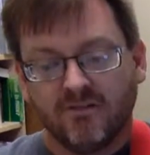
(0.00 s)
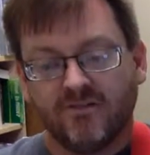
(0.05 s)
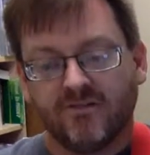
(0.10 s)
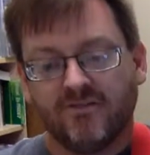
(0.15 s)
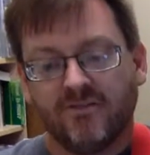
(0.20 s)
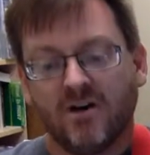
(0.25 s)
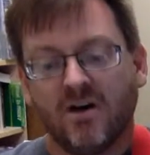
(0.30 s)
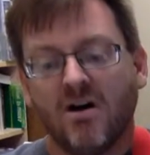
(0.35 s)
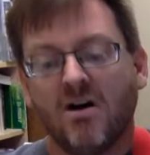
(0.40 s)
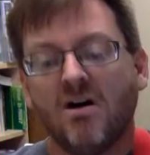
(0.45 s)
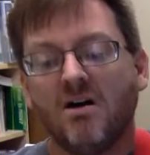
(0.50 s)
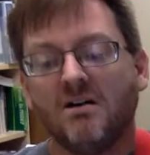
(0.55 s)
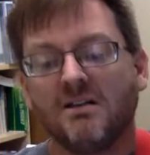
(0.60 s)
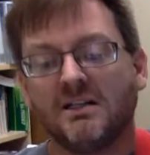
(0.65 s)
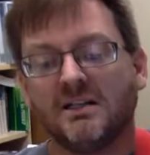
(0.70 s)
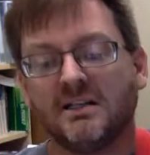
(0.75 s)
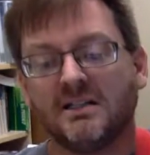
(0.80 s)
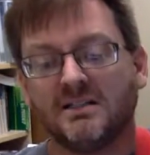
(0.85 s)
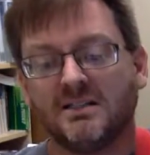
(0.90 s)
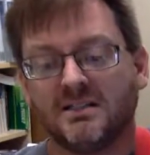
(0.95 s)

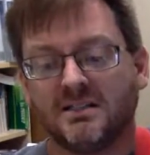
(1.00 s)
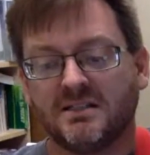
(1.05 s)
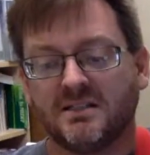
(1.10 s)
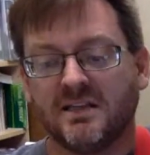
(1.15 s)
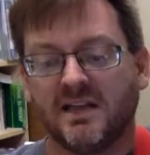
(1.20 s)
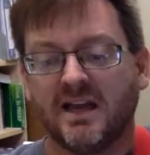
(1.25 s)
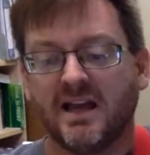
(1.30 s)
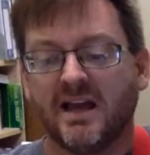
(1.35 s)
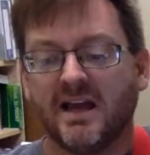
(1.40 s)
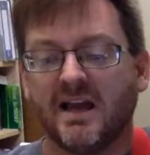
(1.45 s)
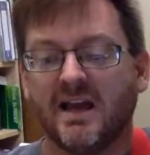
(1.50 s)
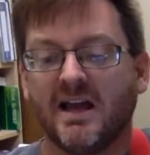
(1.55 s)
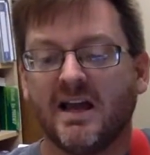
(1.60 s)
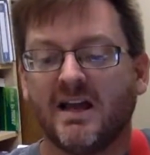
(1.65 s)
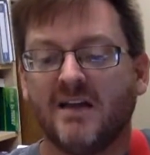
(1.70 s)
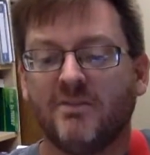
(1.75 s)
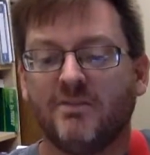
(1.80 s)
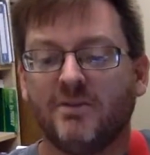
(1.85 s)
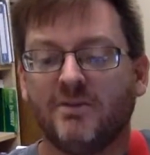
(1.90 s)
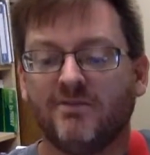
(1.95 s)
faultless
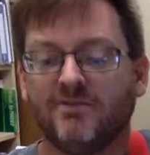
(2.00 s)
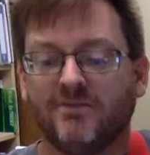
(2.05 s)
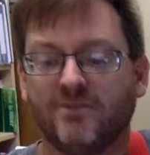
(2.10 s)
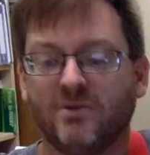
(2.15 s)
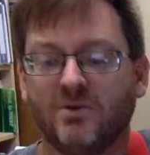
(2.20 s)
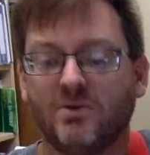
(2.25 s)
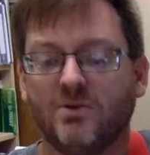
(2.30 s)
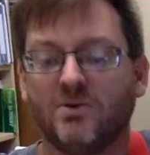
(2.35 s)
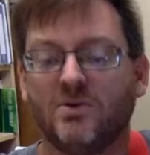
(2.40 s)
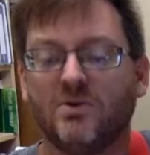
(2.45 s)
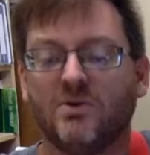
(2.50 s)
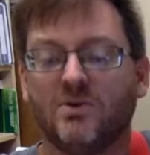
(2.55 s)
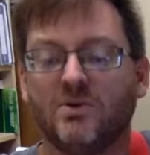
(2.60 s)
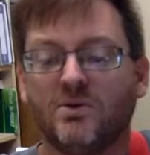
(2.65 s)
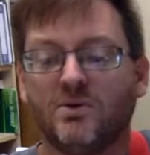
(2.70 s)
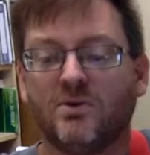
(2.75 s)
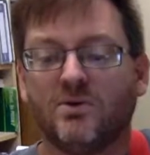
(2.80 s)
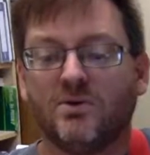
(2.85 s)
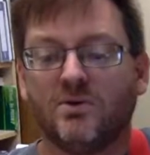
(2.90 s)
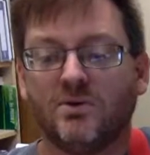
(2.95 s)
stand
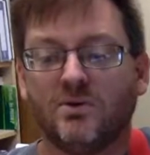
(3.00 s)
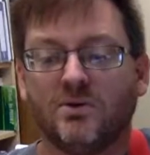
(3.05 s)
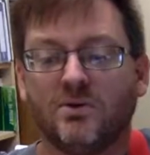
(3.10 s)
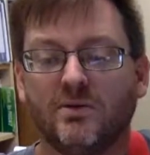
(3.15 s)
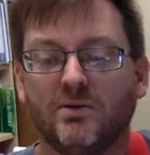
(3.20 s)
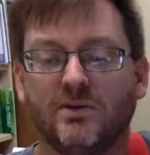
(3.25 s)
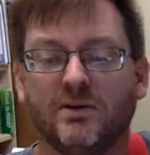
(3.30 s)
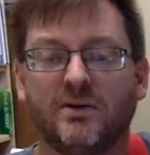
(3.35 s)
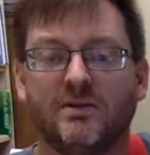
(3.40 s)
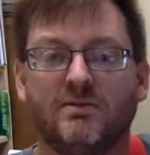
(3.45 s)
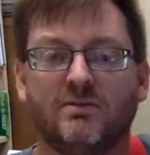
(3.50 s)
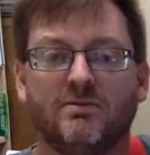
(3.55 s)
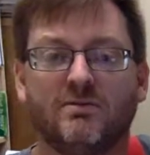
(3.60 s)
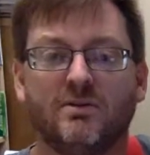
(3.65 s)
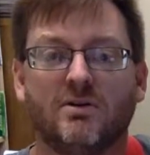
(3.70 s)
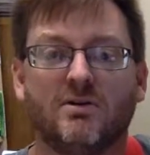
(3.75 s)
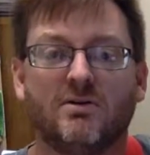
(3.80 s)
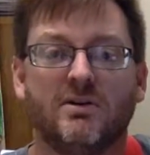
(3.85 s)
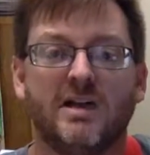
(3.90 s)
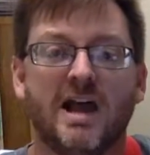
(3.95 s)
before the
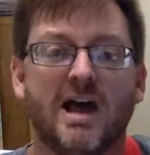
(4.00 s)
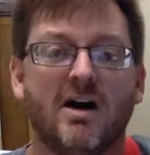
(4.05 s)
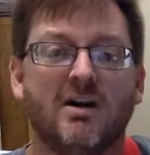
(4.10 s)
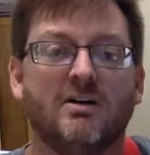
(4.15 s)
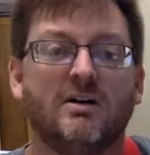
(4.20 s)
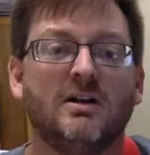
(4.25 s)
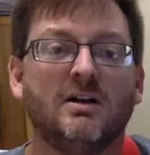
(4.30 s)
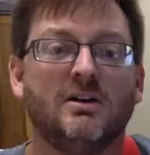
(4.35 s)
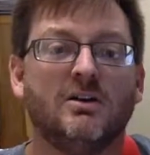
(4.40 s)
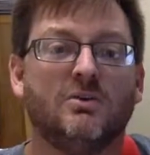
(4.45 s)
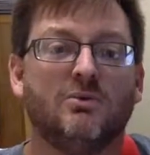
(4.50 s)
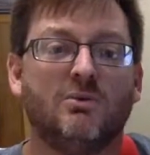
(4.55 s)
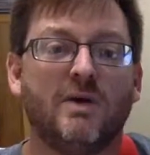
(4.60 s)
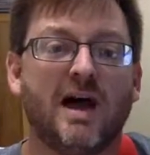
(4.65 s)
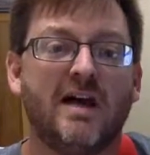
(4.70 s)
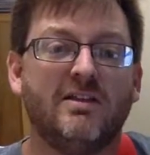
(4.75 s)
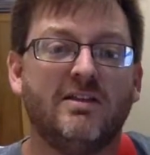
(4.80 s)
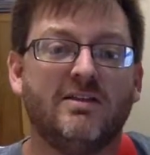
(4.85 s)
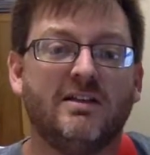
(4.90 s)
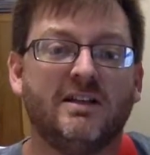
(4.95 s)
throne. Now,
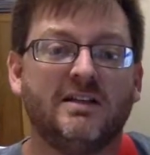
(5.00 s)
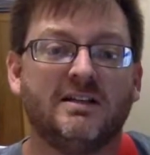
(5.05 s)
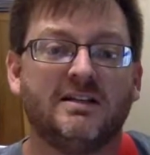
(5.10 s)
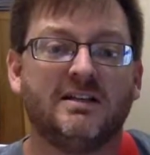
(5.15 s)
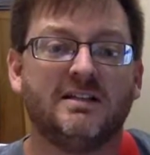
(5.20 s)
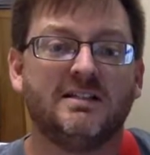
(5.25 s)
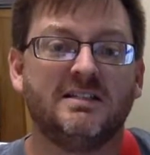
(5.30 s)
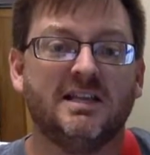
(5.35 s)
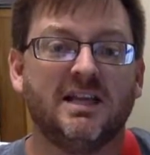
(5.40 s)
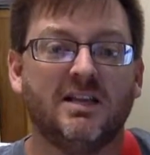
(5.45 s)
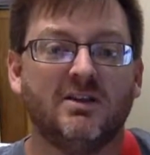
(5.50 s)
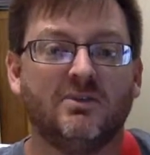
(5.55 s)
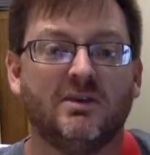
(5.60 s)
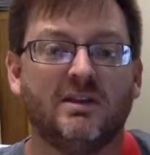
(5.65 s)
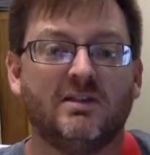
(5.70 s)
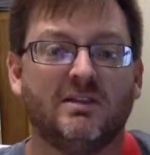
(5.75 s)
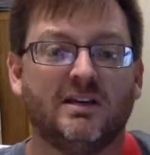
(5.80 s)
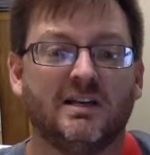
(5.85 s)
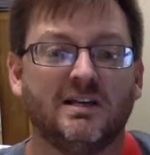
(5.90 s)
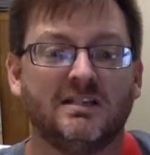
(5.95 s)
rather than
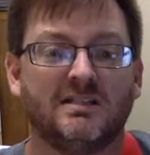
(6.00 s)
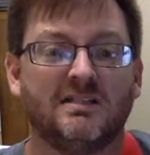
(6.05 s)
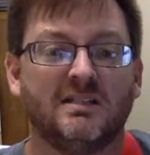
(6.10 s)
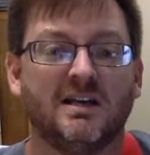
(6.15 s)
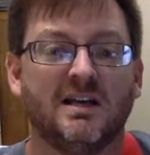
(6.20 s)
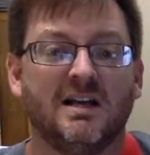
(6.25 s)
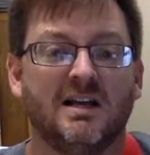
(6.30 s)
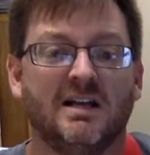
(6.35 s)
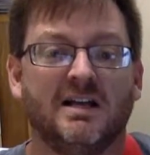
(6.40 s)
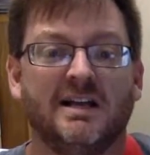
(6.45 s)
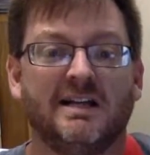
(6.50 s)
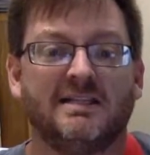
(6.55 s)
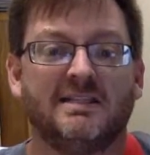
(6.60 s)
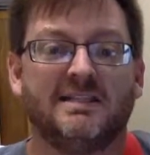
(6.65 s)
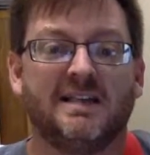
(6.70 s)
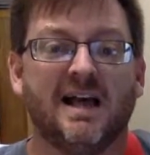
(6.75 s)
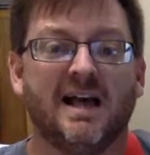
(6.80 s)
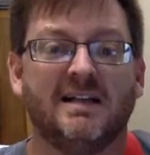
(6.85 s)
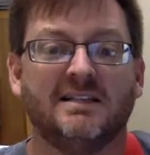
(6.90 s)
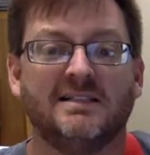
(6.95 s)
continuing this, it
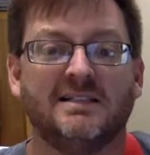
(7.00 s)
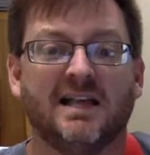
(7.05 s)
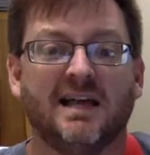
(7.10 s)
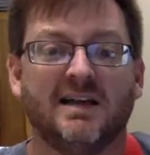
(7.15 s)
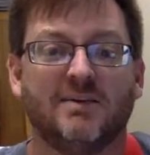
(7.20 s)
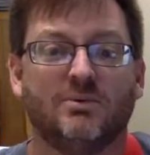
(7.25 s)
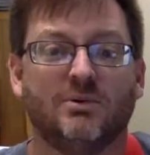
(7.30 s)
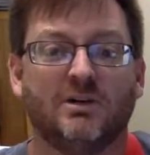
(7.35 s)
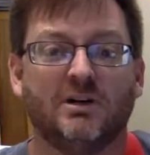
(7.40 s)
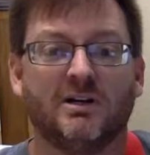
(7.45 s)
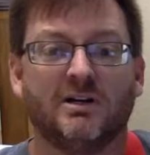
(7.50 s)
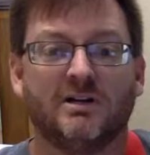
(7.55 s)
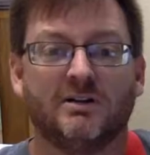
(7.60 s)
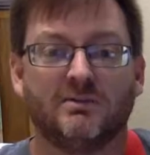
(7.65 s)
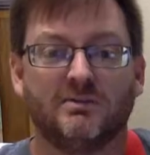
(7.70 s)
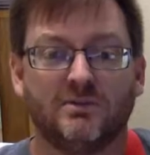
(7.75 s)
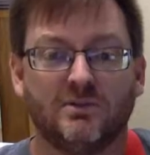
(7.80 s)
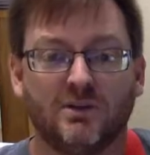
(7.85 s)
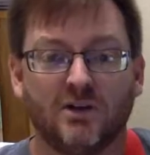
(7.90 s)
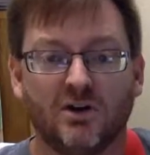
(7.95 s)
sounds like we're going to
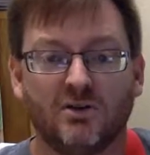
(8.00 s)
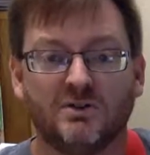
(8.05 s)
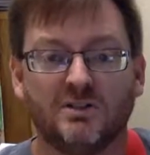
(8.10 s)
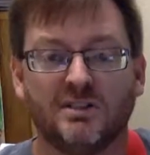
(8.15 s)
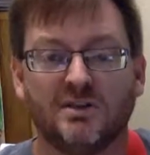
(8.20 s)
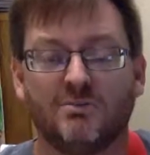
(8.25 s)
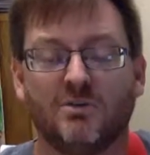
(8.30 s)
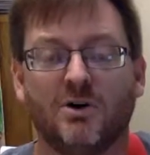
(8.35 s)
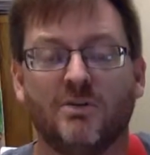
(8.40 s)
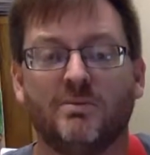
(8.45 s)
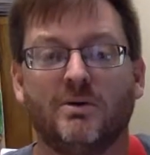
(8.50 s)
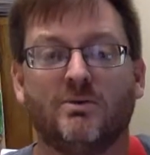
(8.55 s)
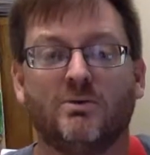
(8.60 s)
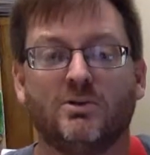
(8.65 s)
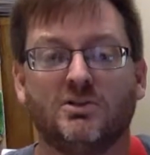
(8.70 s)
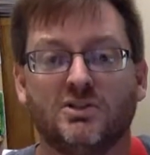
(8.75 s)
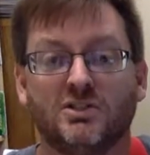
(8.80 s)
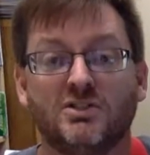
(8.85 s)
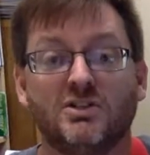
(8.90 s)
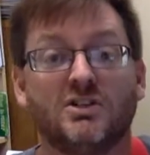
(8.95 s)
go somewhere, but
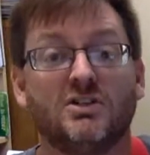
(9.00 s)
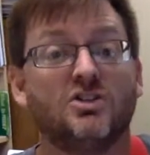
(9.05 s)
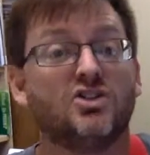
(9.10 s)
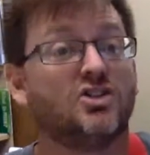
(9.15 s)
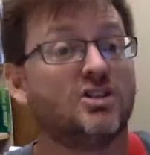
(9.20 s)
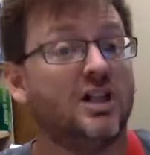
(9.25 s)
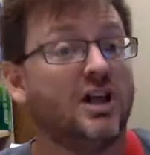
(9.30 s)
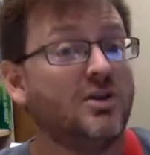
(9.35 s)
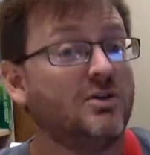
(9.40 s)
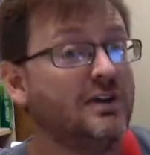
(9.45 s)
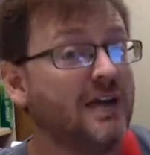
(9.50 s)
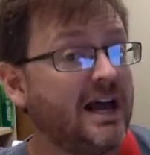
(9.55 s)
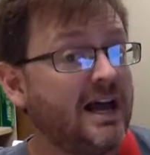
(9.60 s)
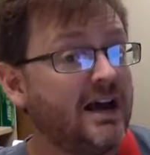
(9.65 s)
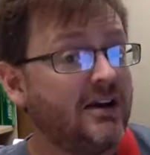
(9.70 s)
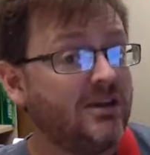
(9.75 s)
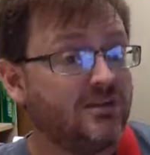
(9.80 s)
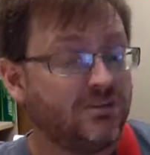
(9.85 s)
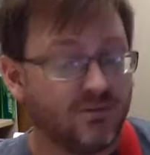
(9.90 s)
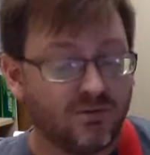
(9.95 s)
we're just going to slow
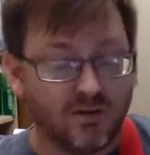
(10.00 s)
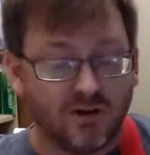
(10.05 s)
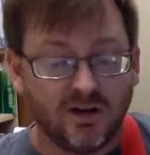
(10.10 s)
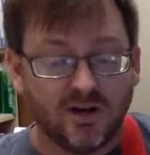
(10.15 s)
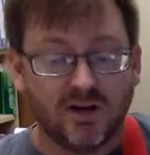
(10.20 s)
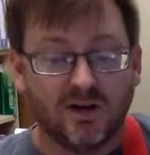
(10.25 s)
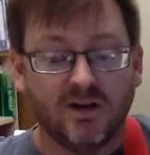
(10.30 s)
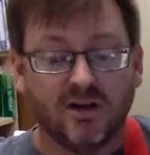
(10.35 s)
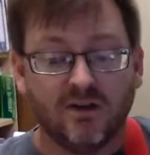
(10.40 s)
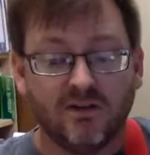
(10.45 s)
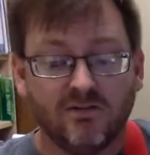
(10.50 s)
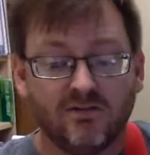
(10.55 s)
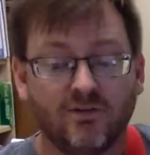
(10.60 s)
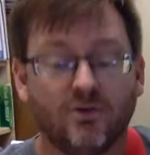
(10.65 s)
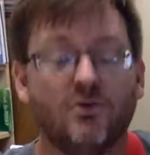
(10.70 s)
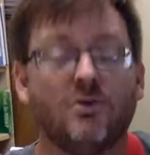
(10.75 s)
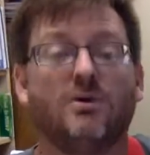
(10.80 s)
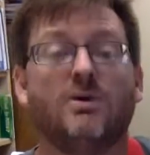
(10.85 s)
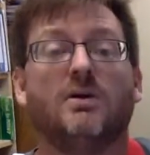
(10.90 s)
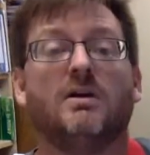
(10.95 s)
down. 3,
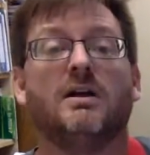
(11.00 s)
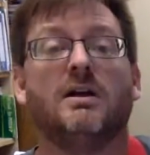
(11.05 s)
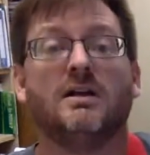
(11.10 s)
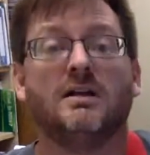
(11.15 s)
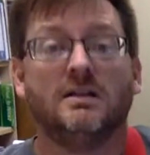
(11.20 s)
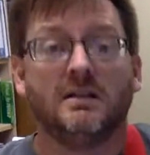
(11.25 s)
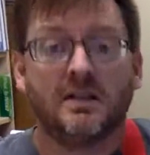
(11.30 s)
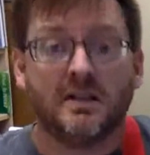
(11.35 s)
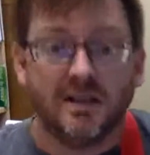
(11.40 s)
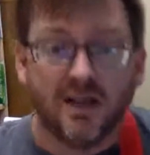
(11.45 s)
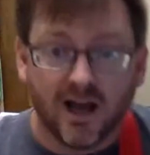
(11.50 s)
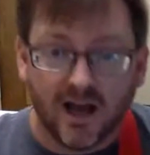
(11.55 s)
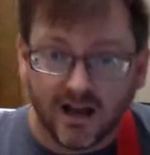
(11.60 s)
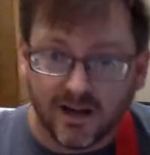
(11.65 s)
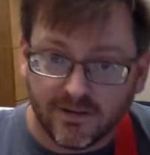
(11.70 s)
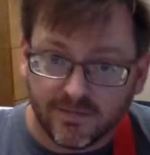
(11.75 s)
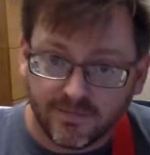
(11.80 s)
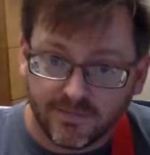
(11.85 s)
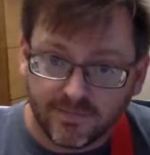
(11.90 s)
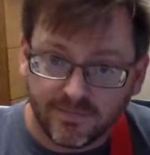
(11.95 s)
4,
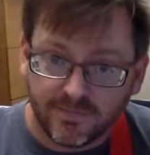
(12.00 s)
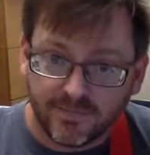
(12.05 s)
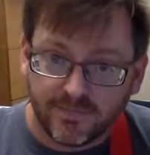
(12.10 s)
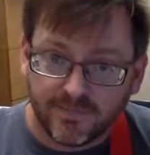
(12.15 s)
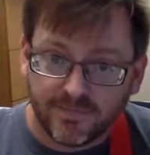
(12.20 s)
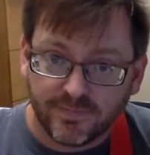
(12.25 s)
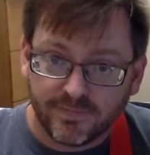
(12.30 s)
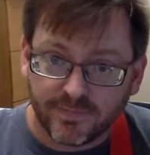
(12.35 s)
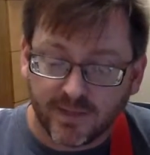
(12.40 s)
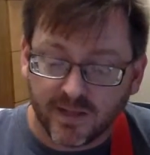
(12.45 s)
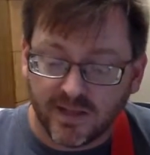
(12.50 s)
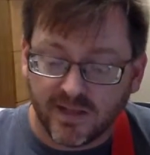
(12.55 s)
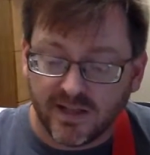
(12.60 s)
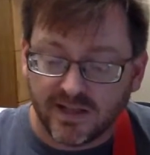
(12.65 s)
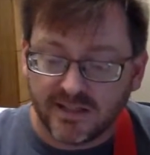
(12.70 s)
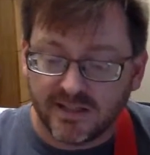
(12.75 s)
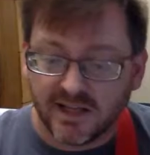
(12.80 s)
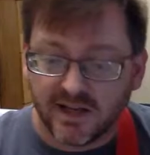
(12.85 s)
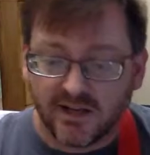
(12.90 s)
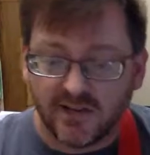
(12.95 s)
done. And
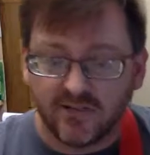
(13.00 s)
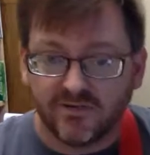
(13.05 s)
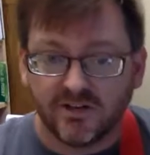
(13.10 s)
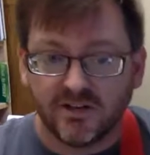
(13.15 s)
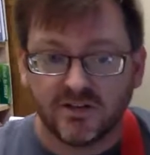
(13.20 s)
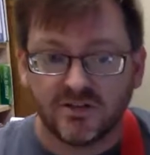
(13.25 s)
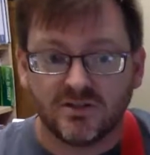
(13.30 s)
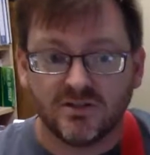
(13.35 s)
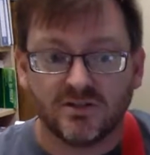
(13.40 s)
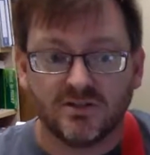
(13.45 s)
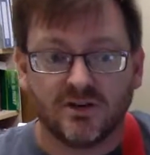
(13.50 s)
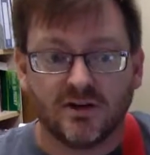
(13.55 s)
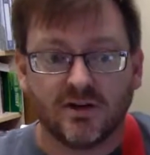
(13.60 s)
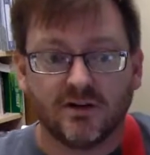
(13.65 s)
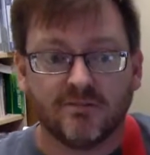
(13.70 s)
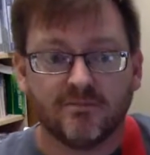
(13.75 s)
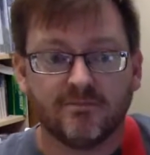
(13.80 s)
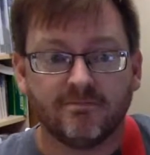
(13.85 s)
that's how you finish the song.